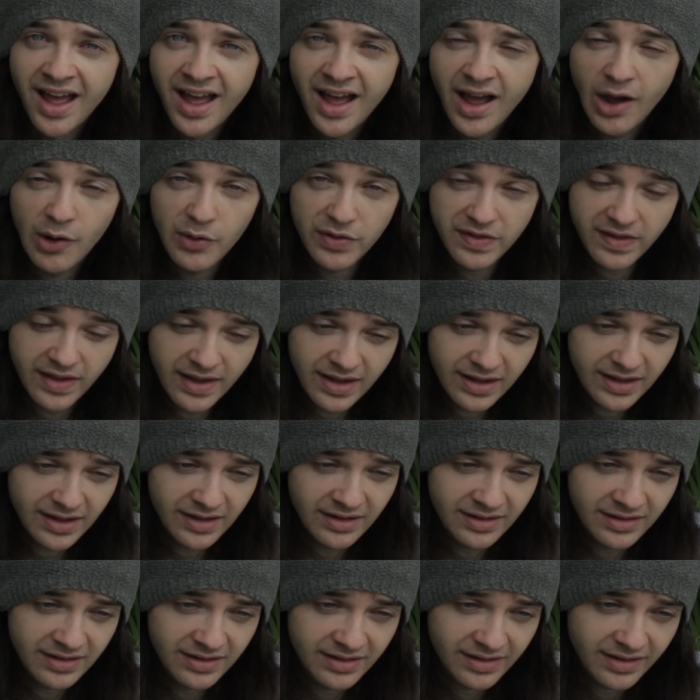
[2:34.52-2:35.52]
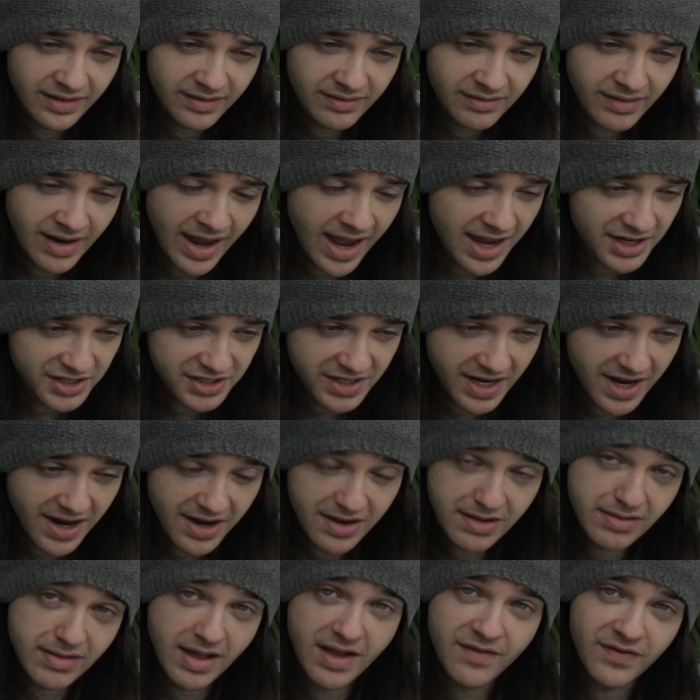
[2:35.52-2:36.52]
I was thinking
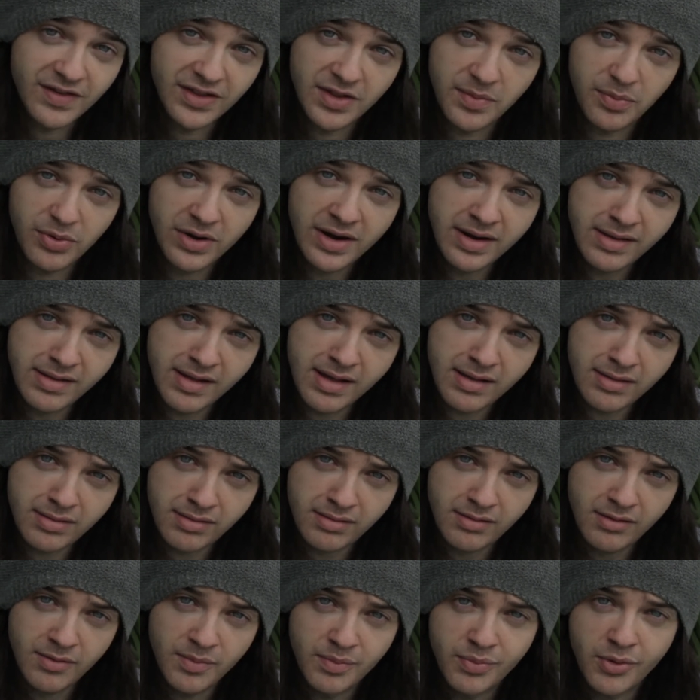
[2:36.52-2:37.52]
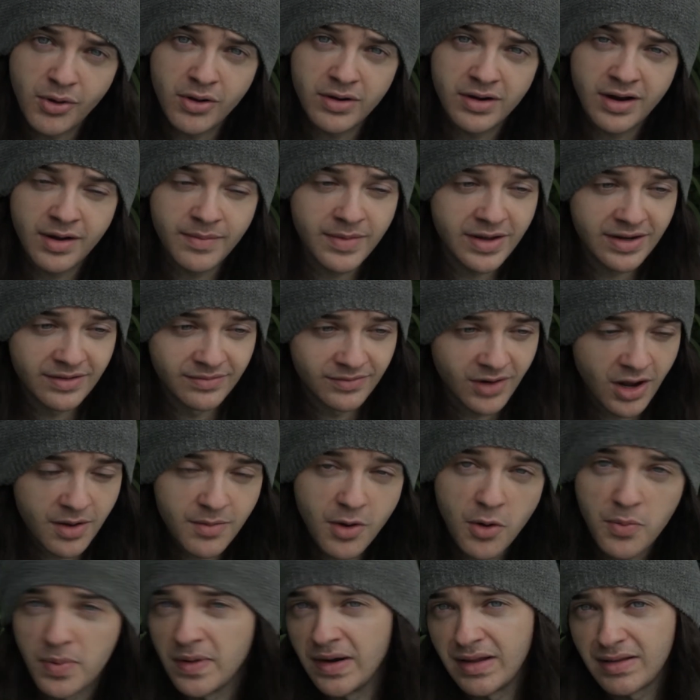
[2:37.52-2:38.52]
hashtag saving the princess, but I mean, I'm
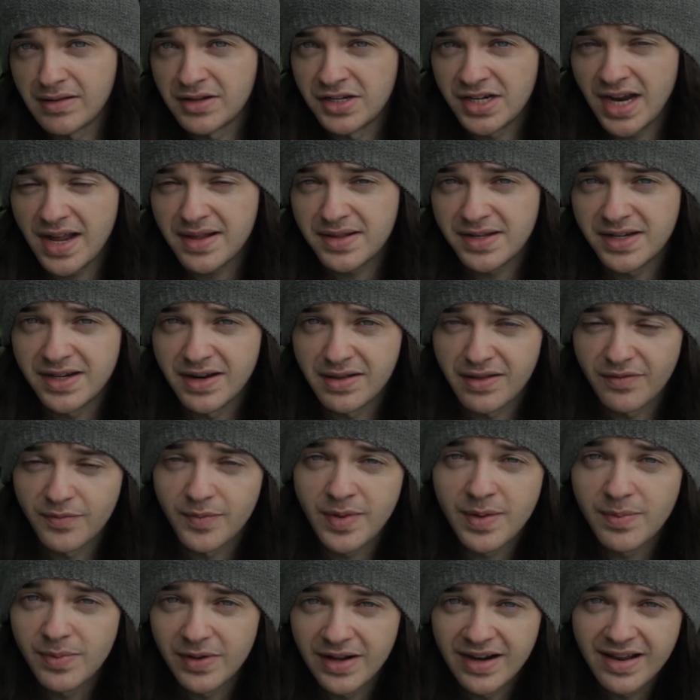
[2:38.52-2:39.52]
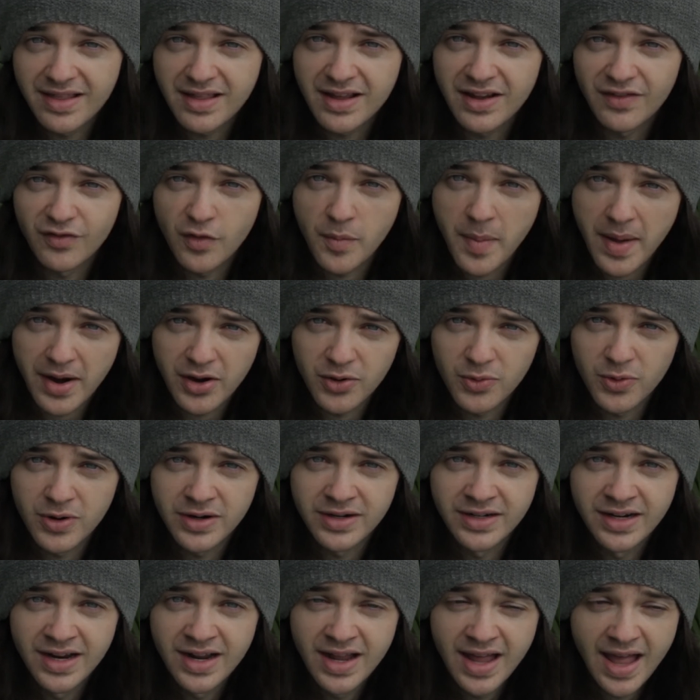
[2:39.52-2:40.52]
open to suggestions if people can think of a better
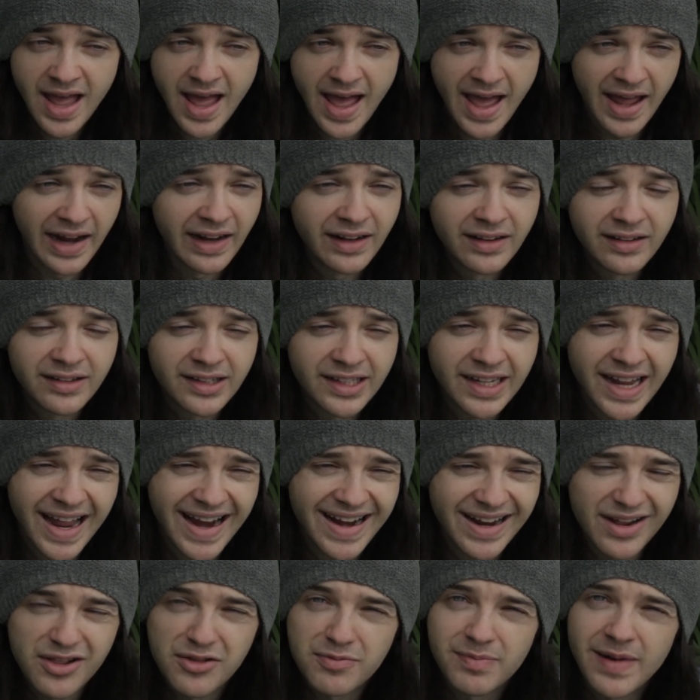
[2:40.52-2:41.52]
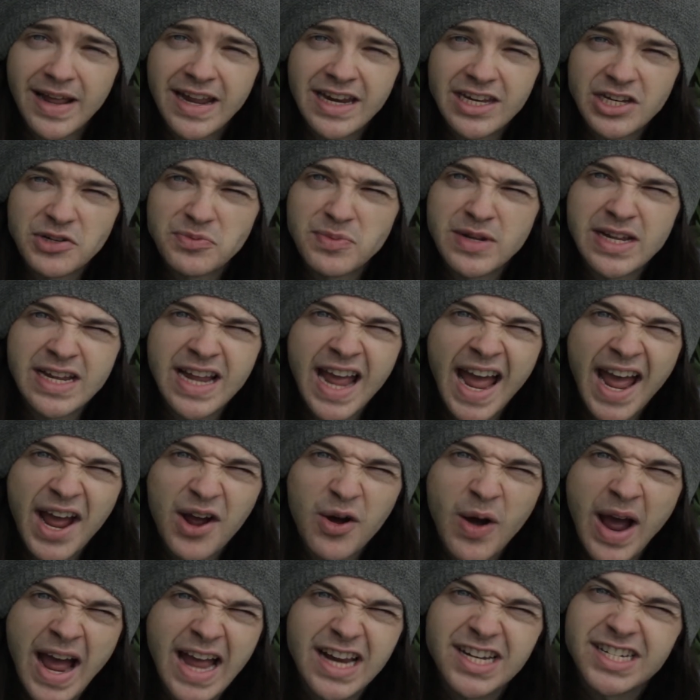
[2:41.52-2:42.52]
one and can explain to me
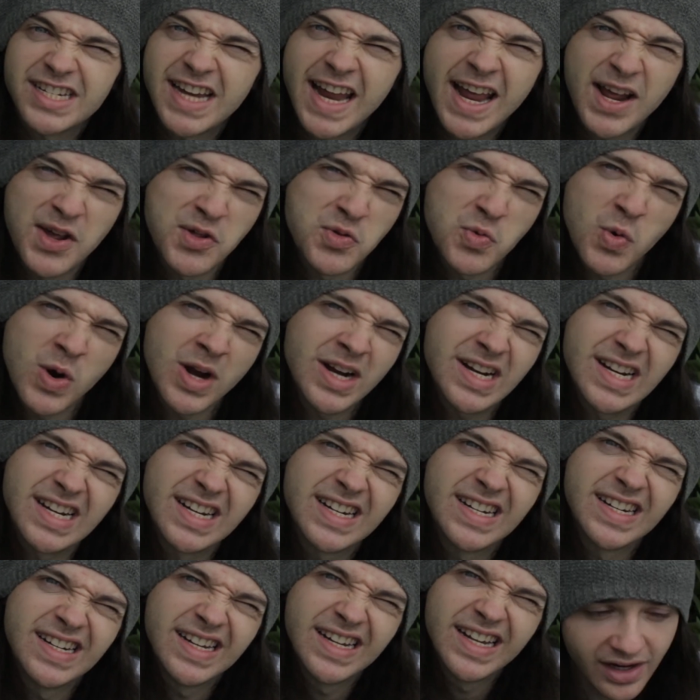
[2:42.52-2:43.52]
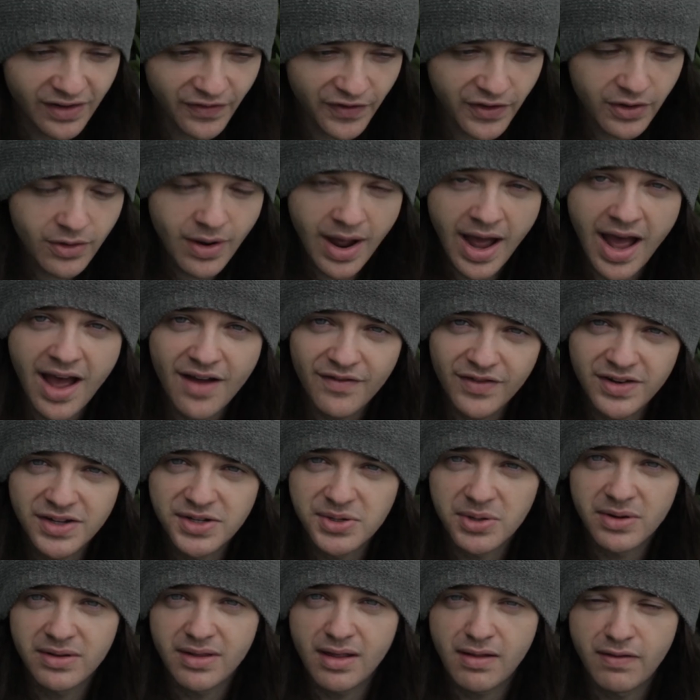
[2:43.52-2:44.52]
how hashtags work. If you have
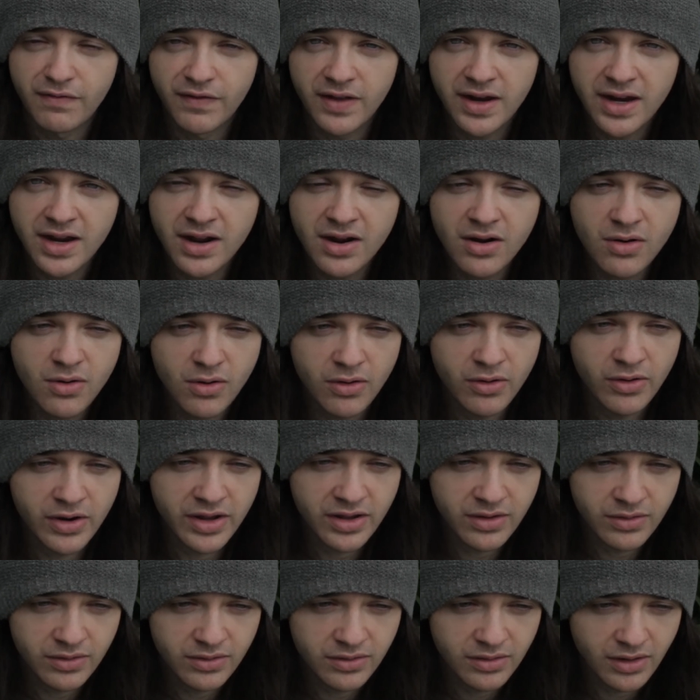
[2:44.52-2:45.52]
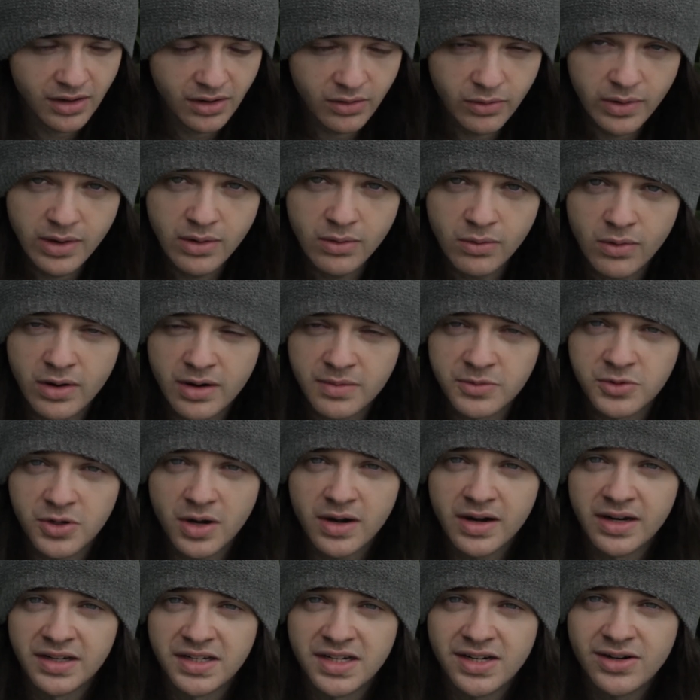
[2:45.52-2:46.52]
enjoyed this video or you agree with what I'm
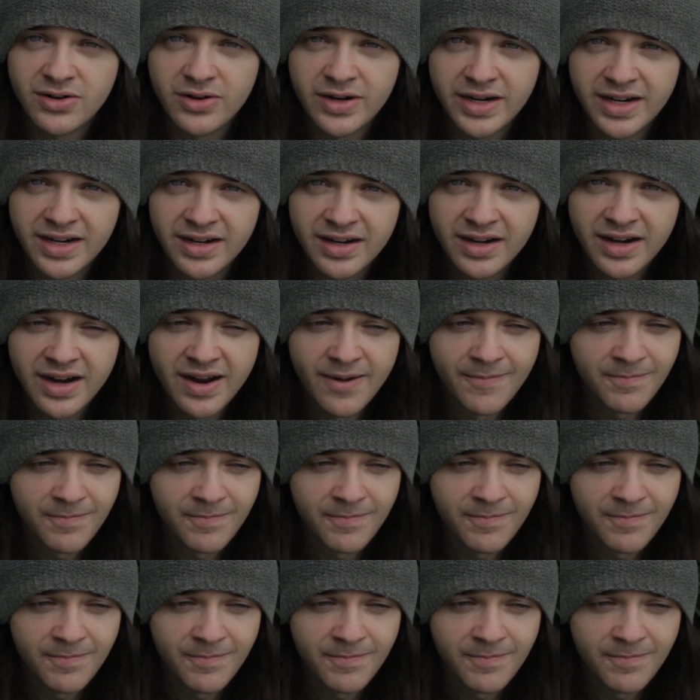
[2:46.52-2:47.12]
trying to do here,